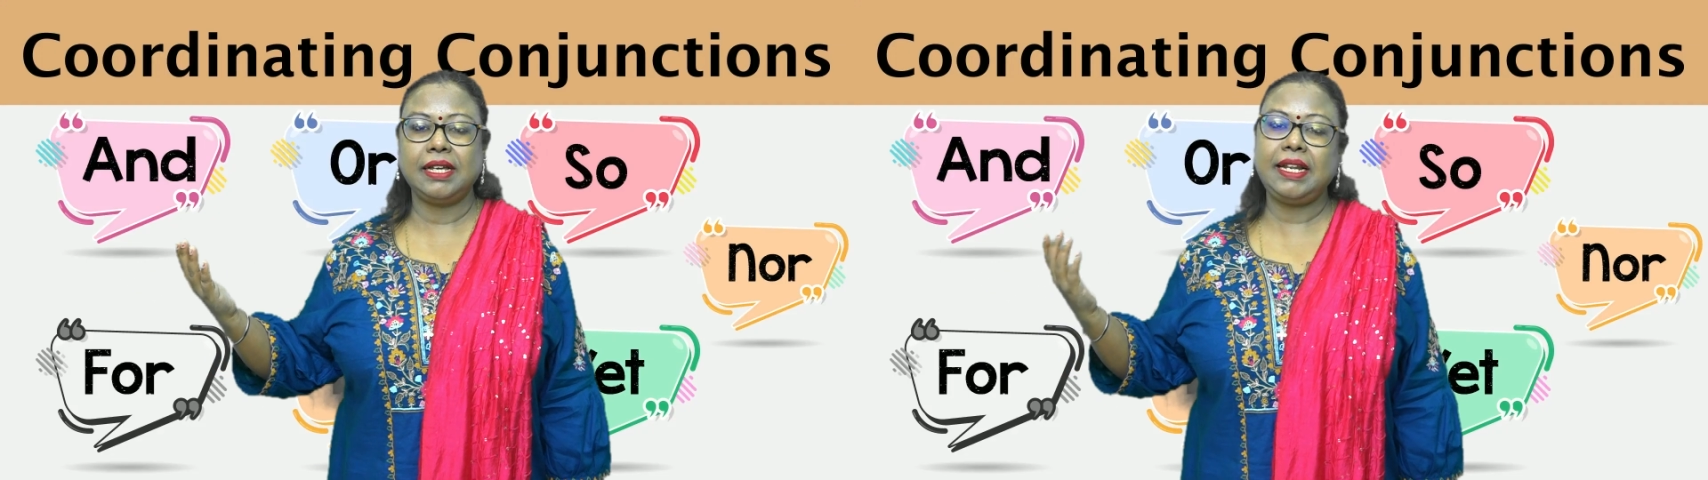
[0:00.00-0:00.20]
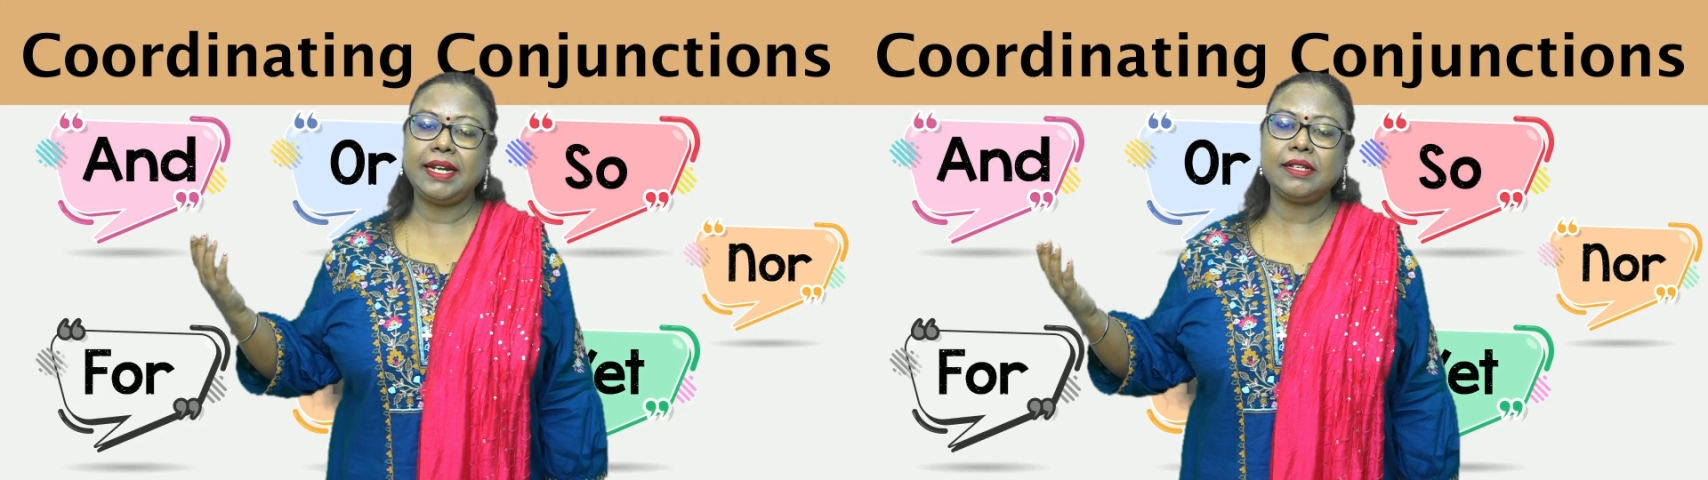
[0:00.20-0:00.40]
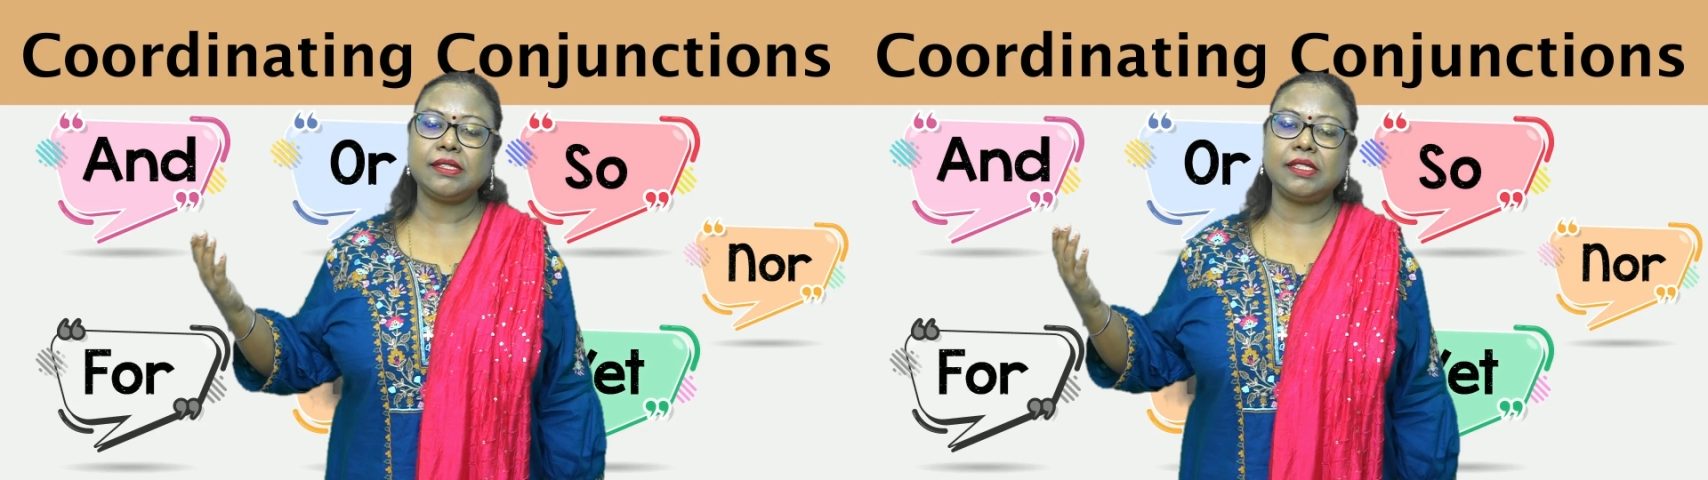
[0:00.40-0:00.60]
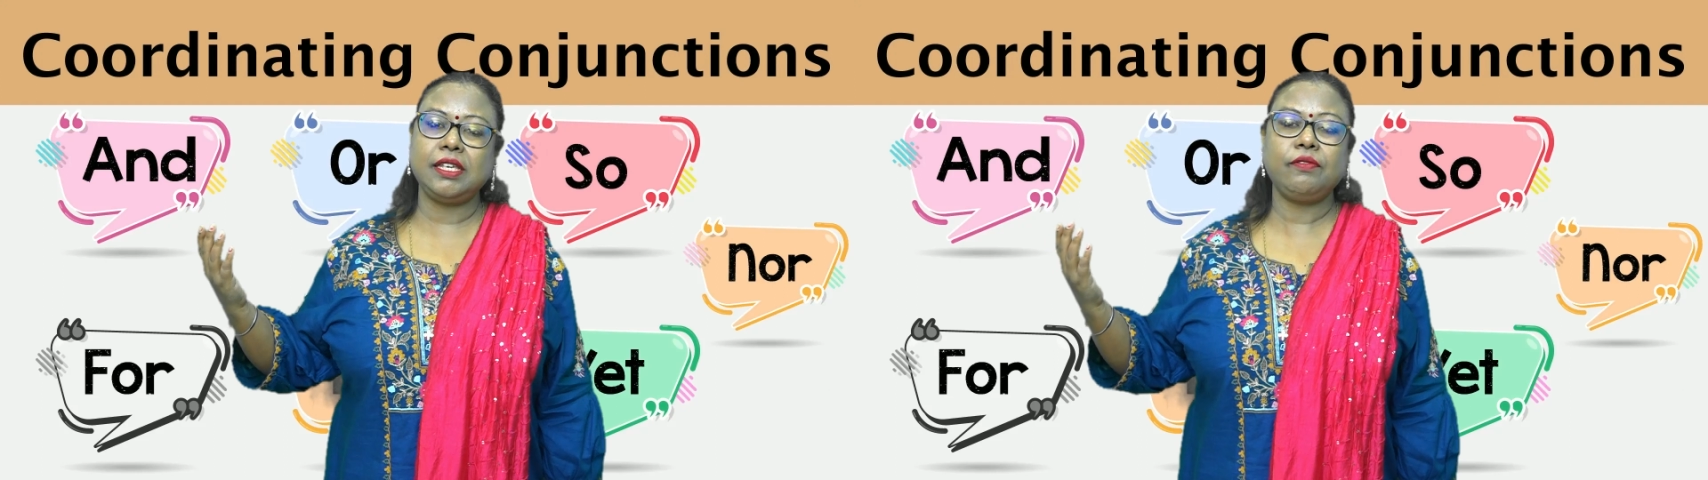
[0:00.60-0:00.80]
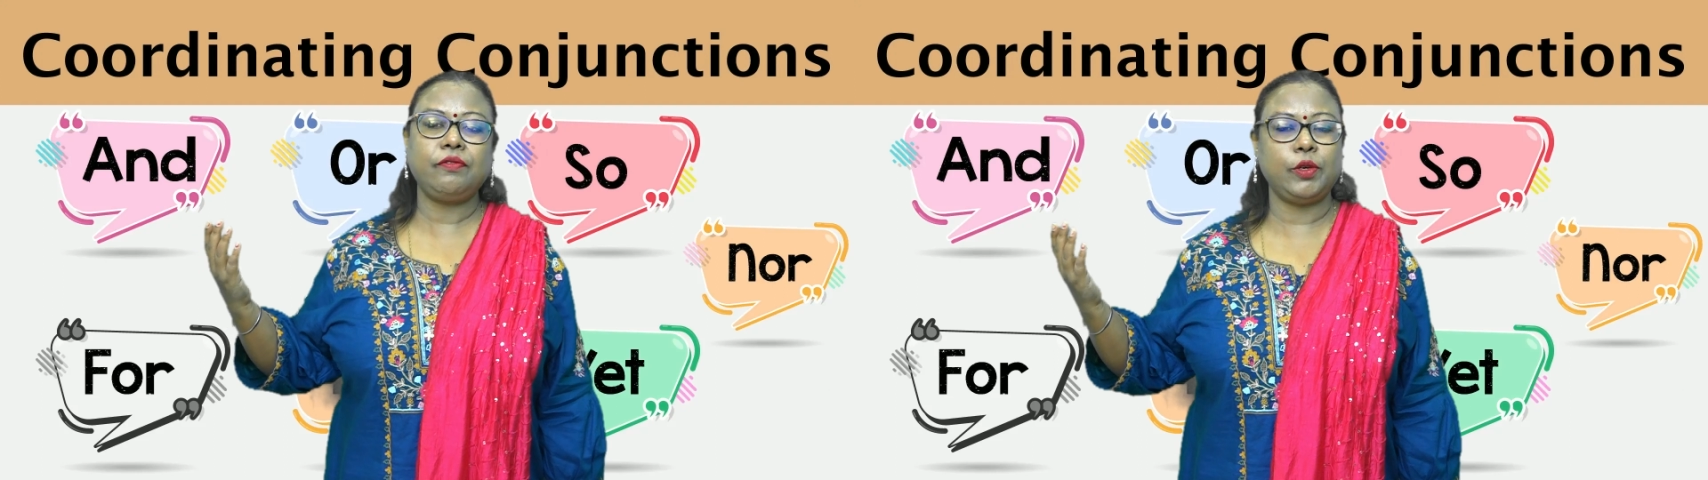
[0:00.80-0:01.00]
let us
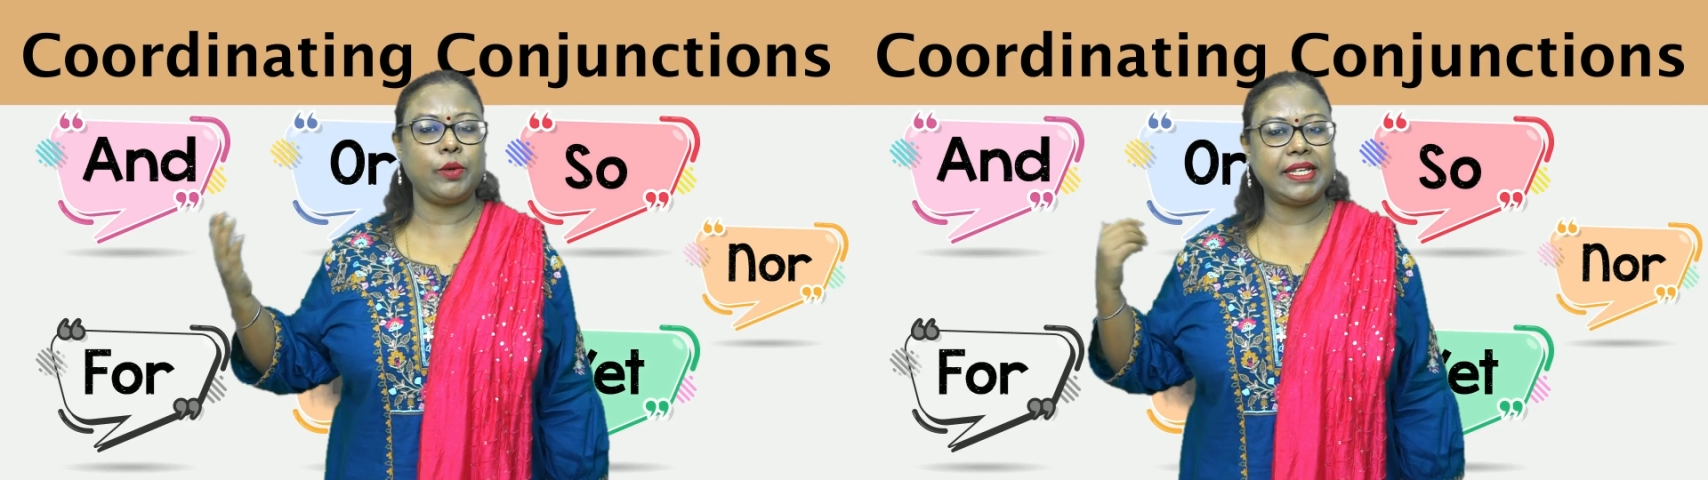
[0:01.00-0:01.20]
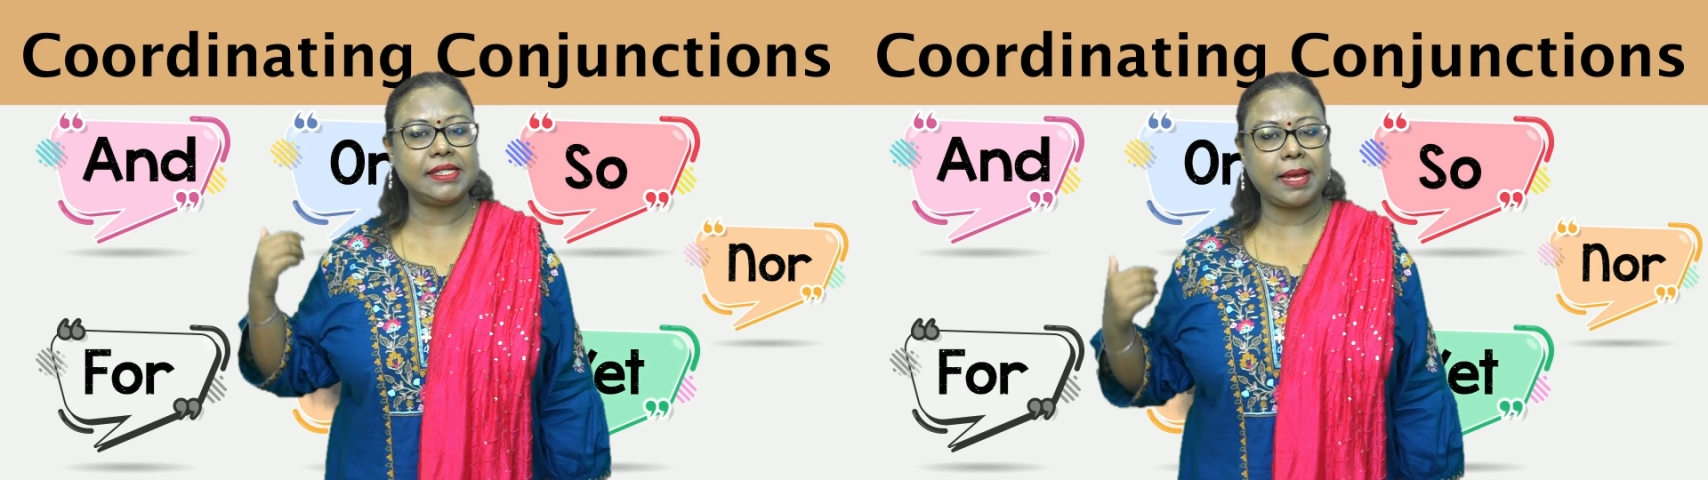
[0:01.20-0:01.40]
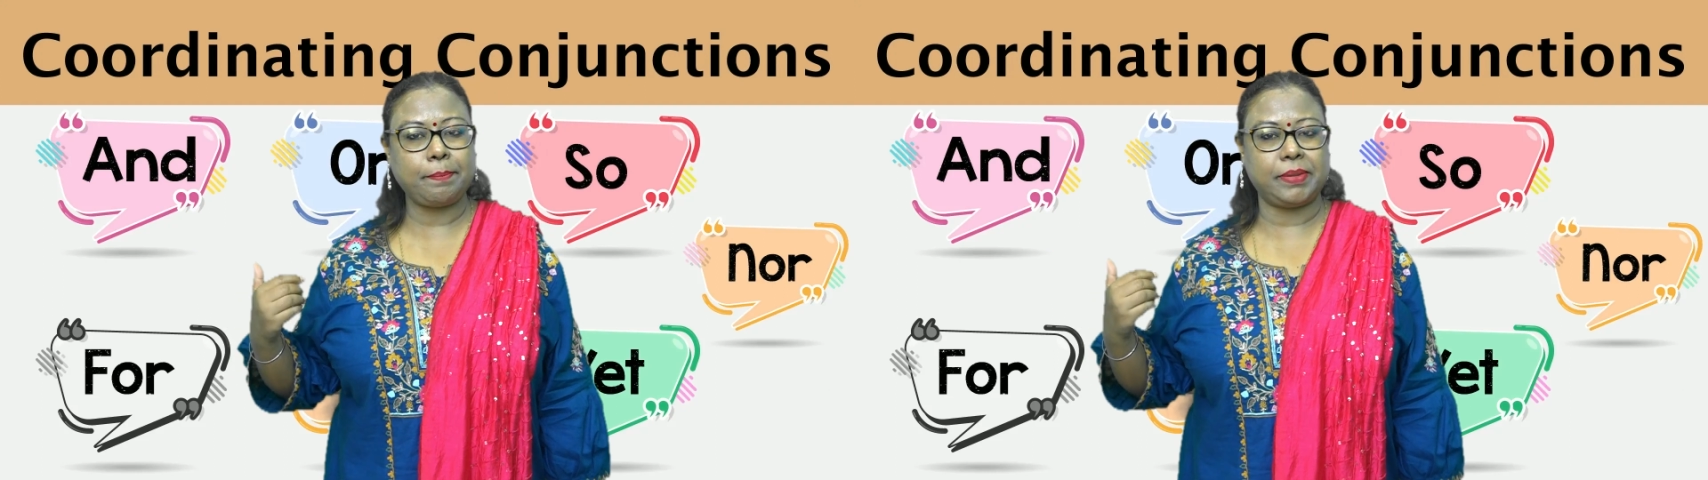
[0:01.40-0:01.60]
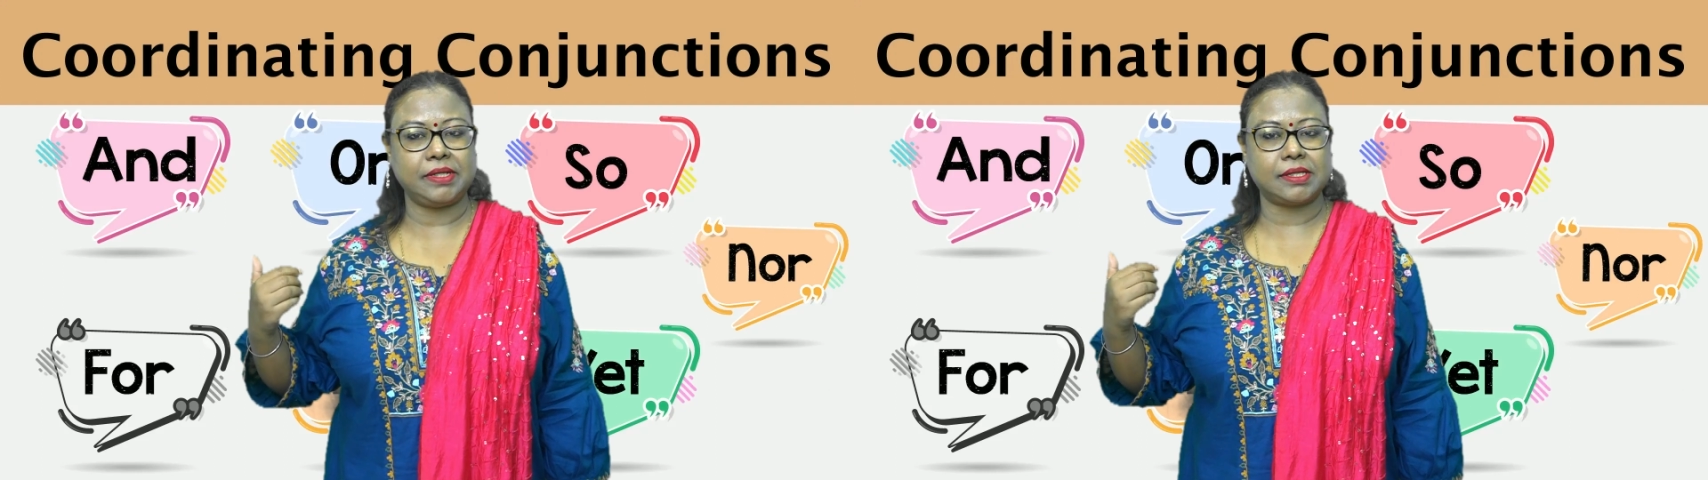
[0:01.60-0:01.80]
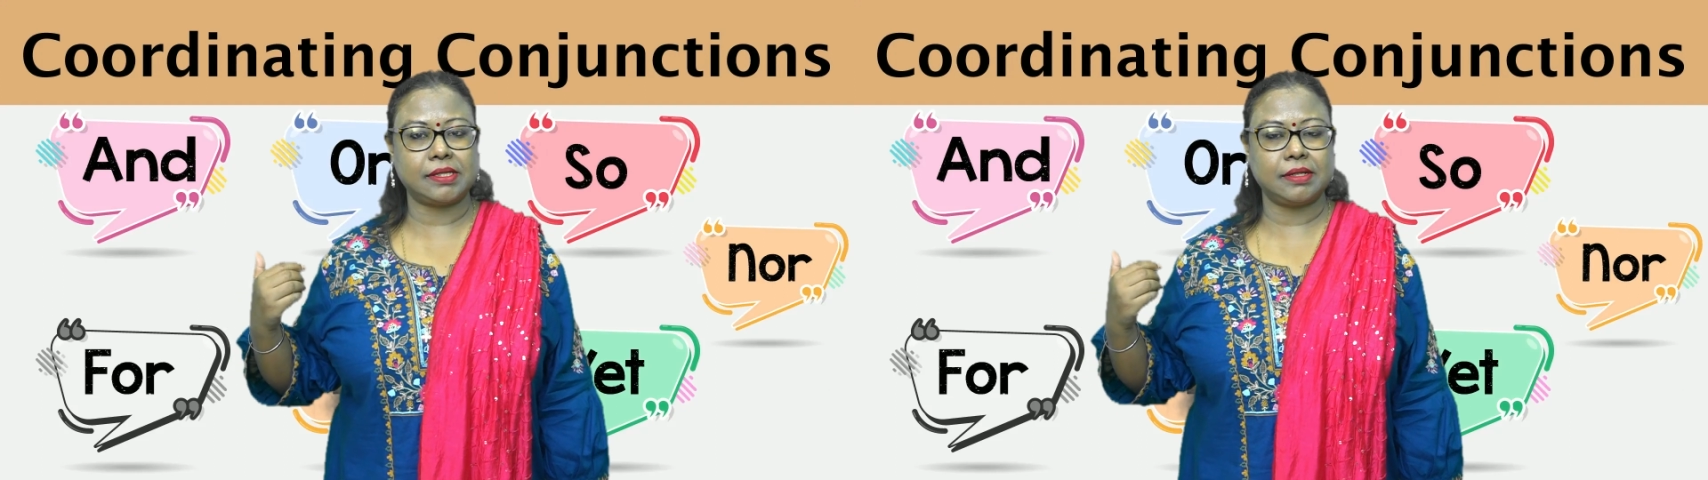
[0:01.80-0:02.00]
see few
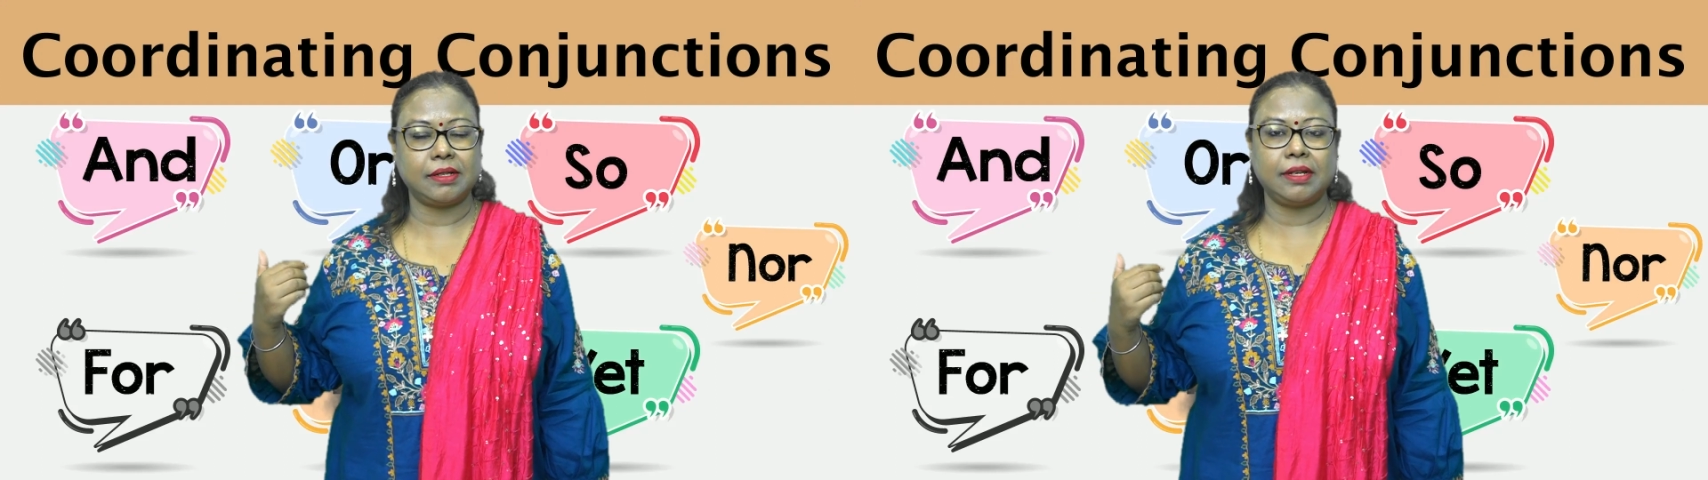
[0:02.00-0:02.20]
examples.